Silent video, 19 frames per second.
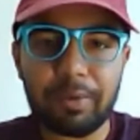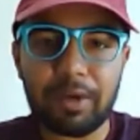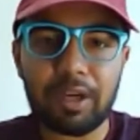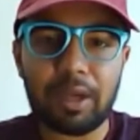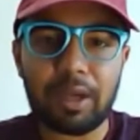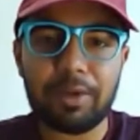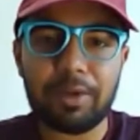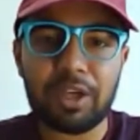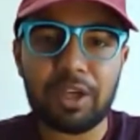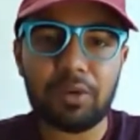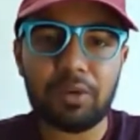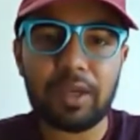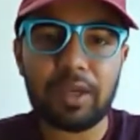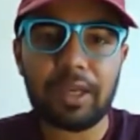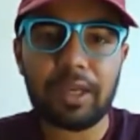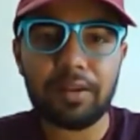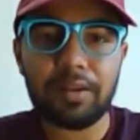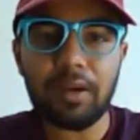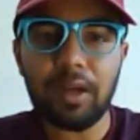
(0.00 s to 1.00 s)
people
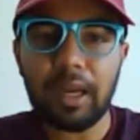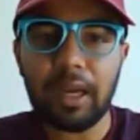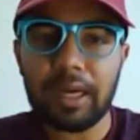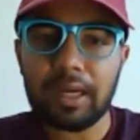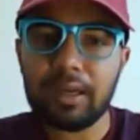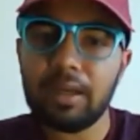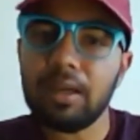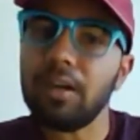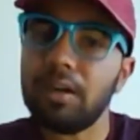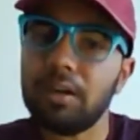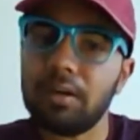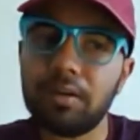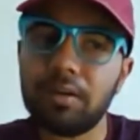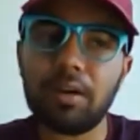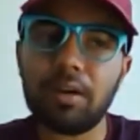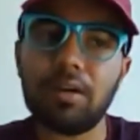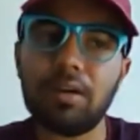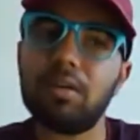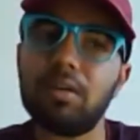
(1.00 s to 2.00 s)
coming together and
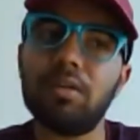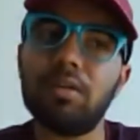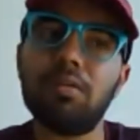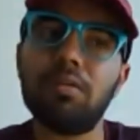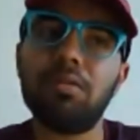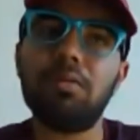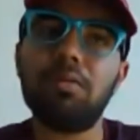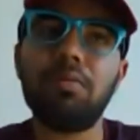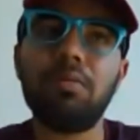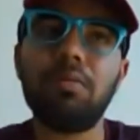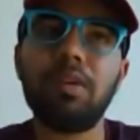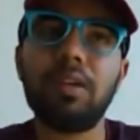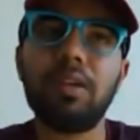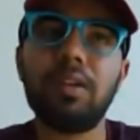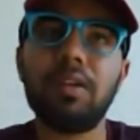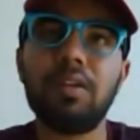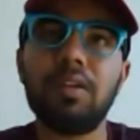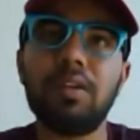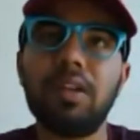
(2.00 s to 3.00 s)

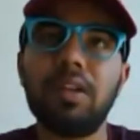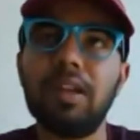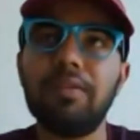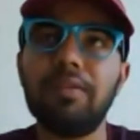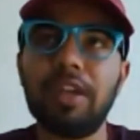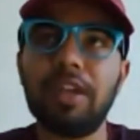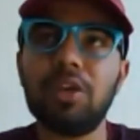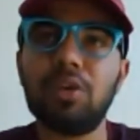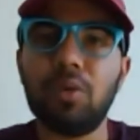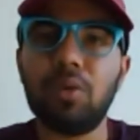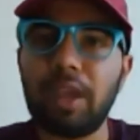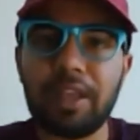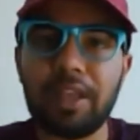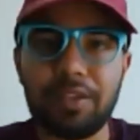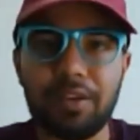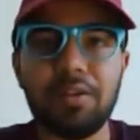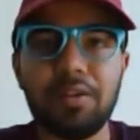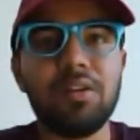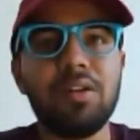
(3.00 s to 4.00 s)
living
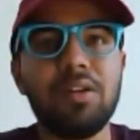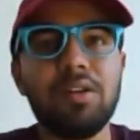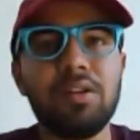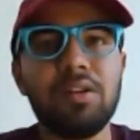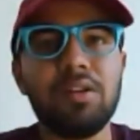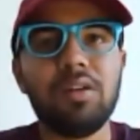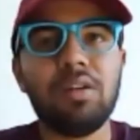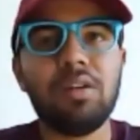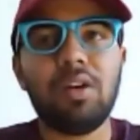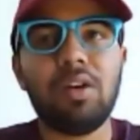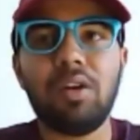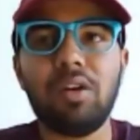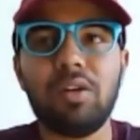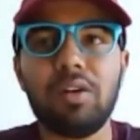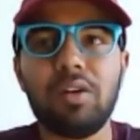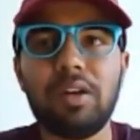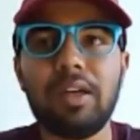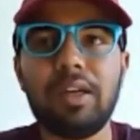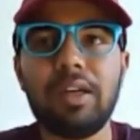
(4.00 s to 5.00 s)
together
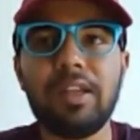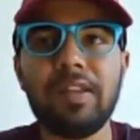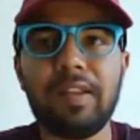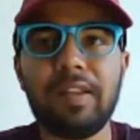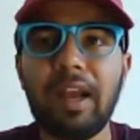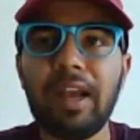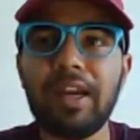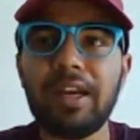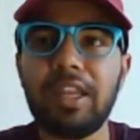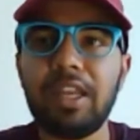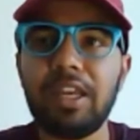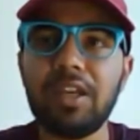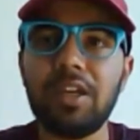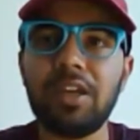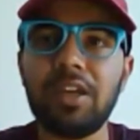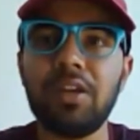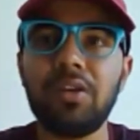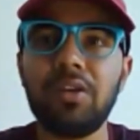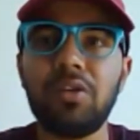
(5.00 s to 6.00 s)
or
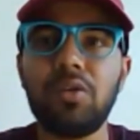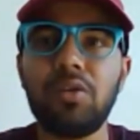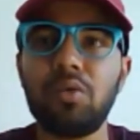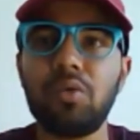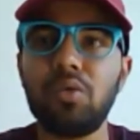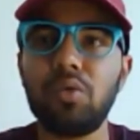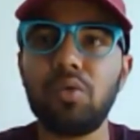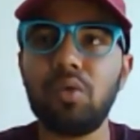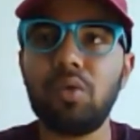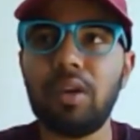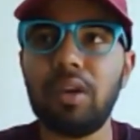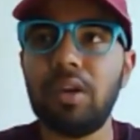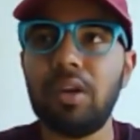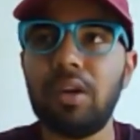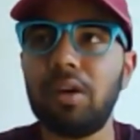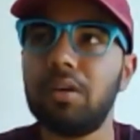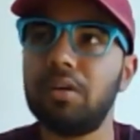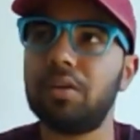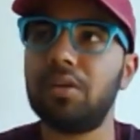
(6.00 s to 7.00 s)
deciding to
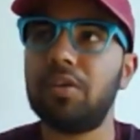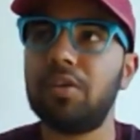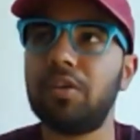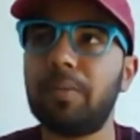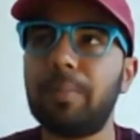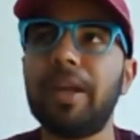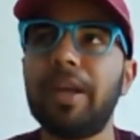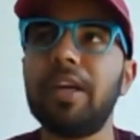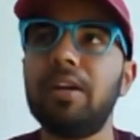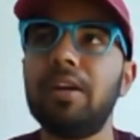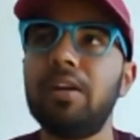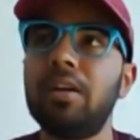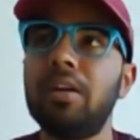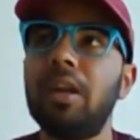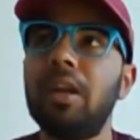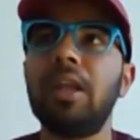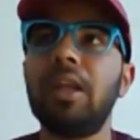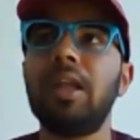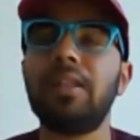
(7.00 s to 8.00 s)

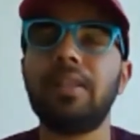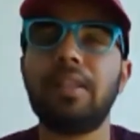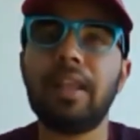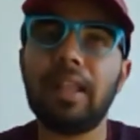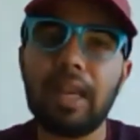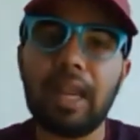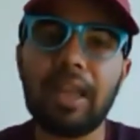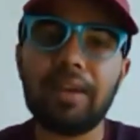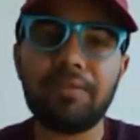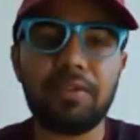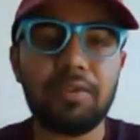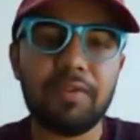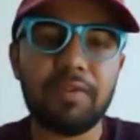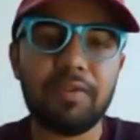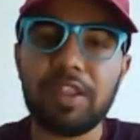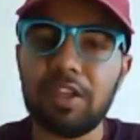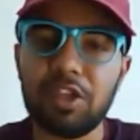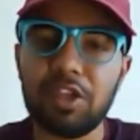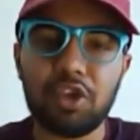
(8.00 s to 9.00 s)
spend their lives
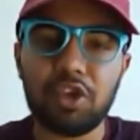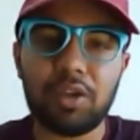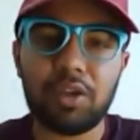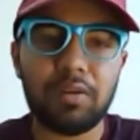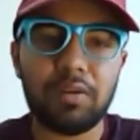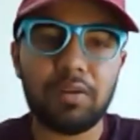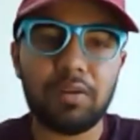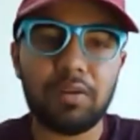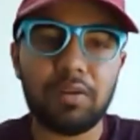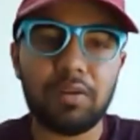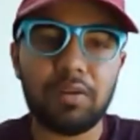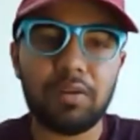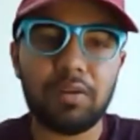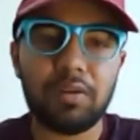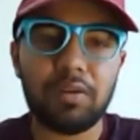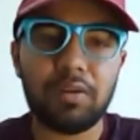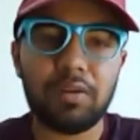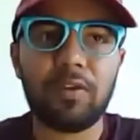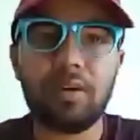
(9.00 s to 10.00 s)
with each other, which is
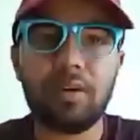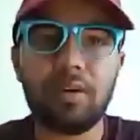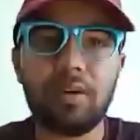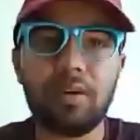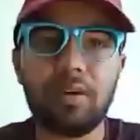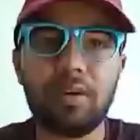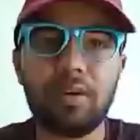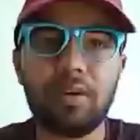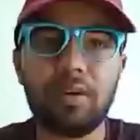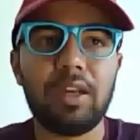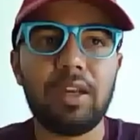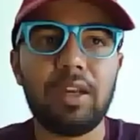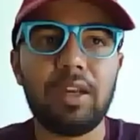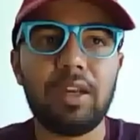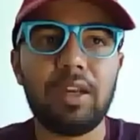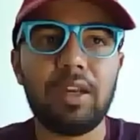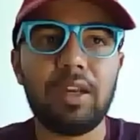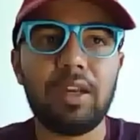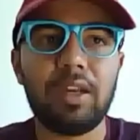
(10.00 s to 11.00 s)
absolutely a
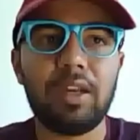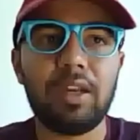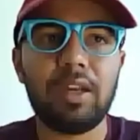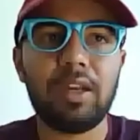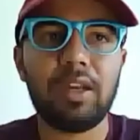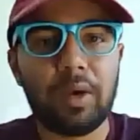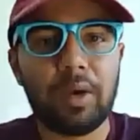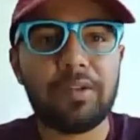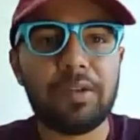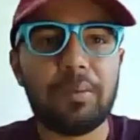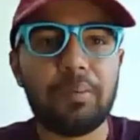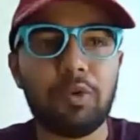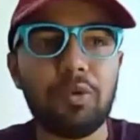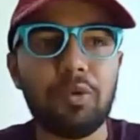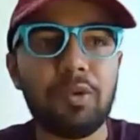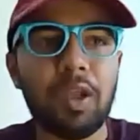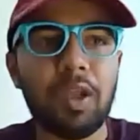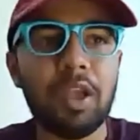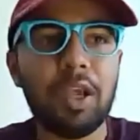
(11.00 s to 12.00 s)
natural thing to do, I
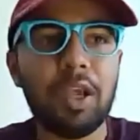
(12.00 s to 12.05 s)
suppose.